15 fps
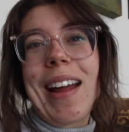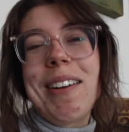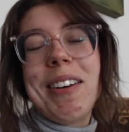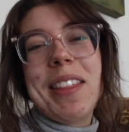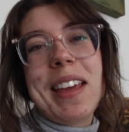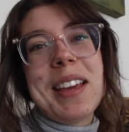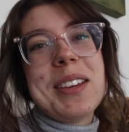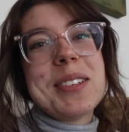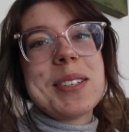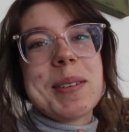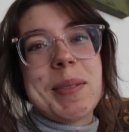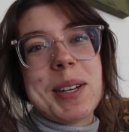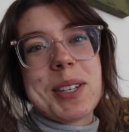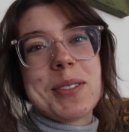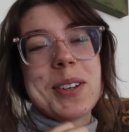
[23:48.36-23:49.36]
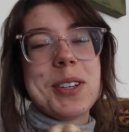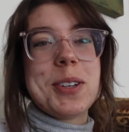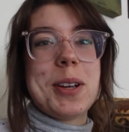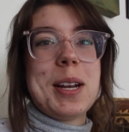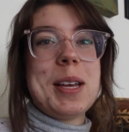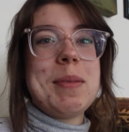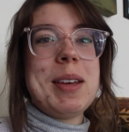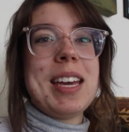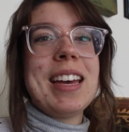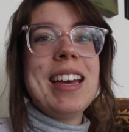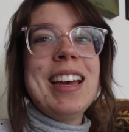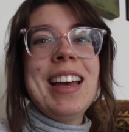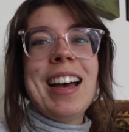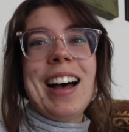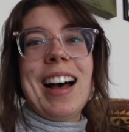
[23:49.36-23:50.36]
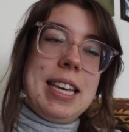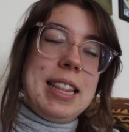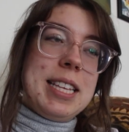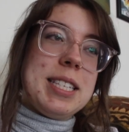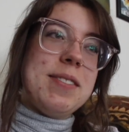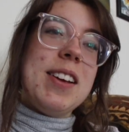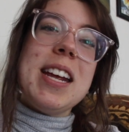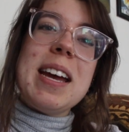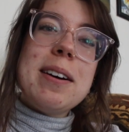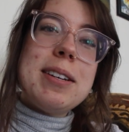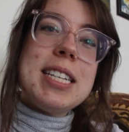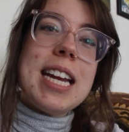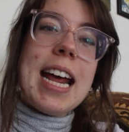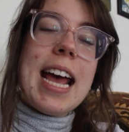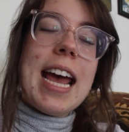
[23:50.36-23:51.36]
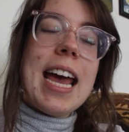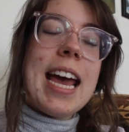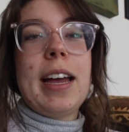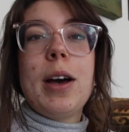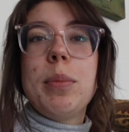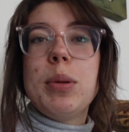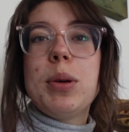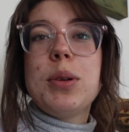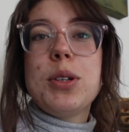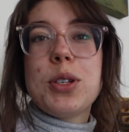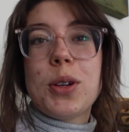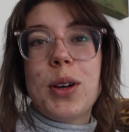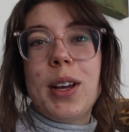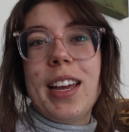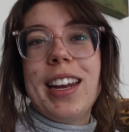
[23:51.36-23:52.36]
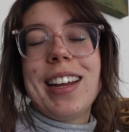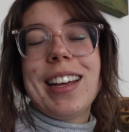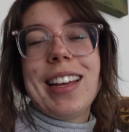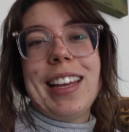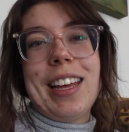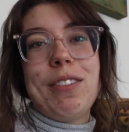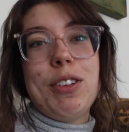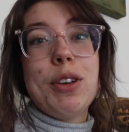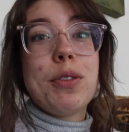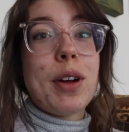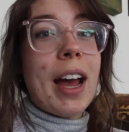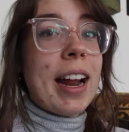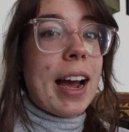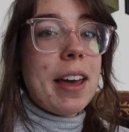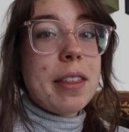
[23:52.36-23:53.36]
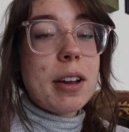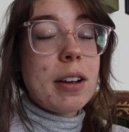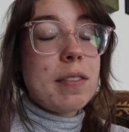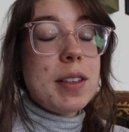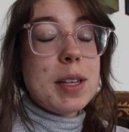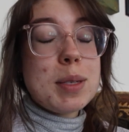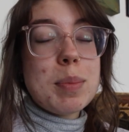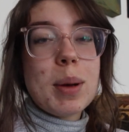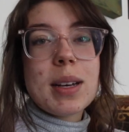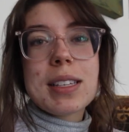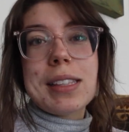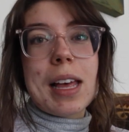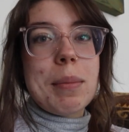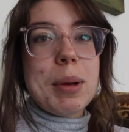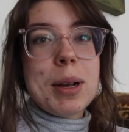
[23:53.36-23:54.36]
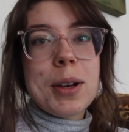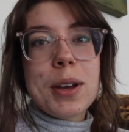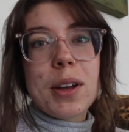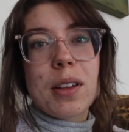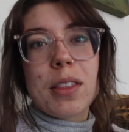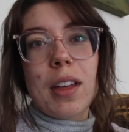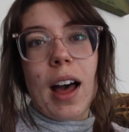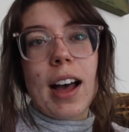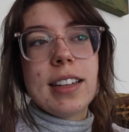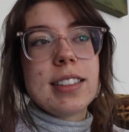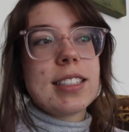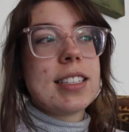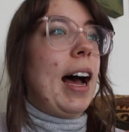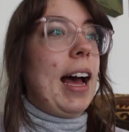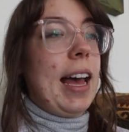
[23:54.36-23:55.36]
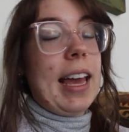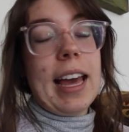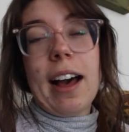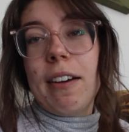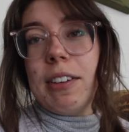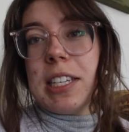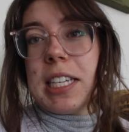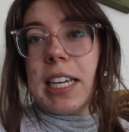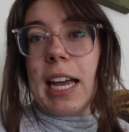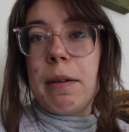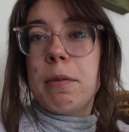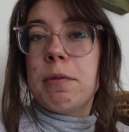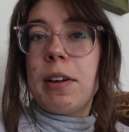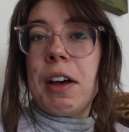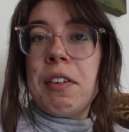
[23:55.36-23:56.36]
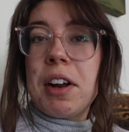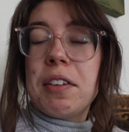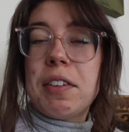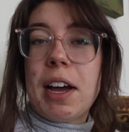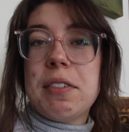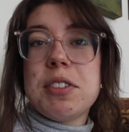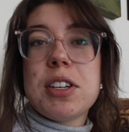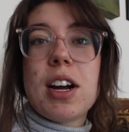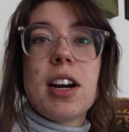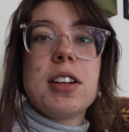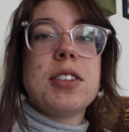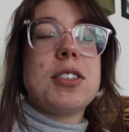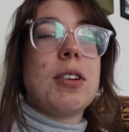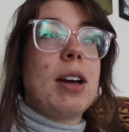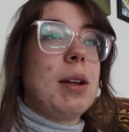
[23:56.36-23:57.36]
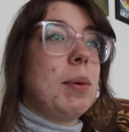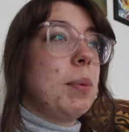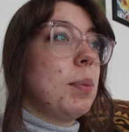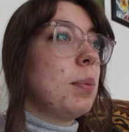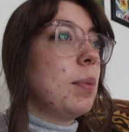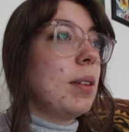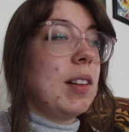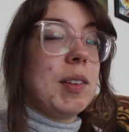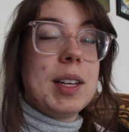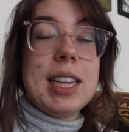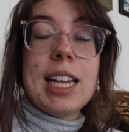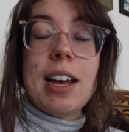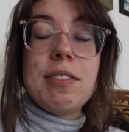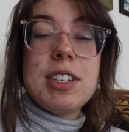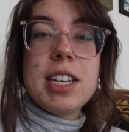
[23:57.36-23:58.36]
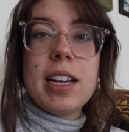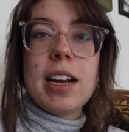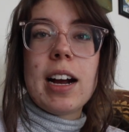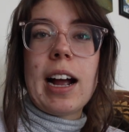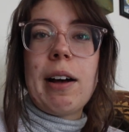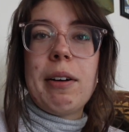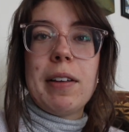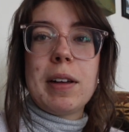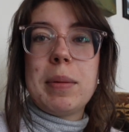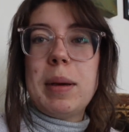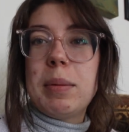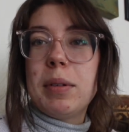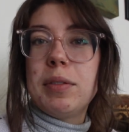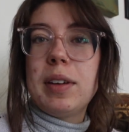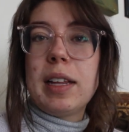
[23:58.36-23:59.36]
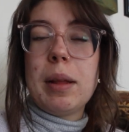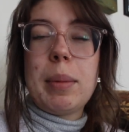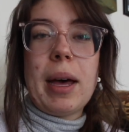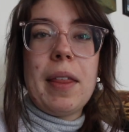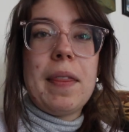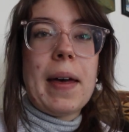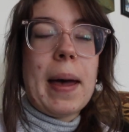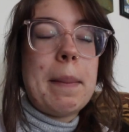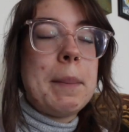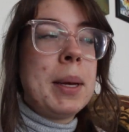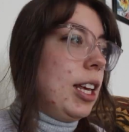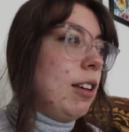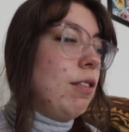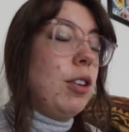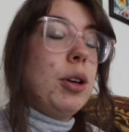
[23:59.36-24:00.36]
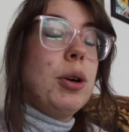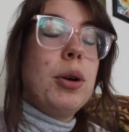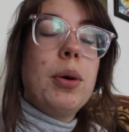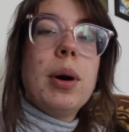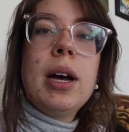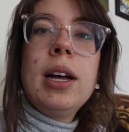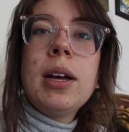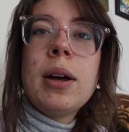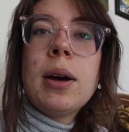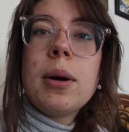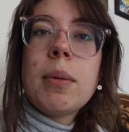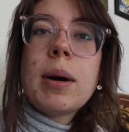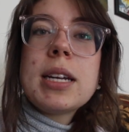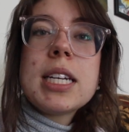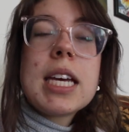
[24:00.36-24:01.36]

Well, thank you so much for joining me in this video today. I hope you enjoyed. If you've read either of these books, let me know your thoughts. I obviously gave them 5 out of 5 stars, so I would love to hear how other people feel about them. If you want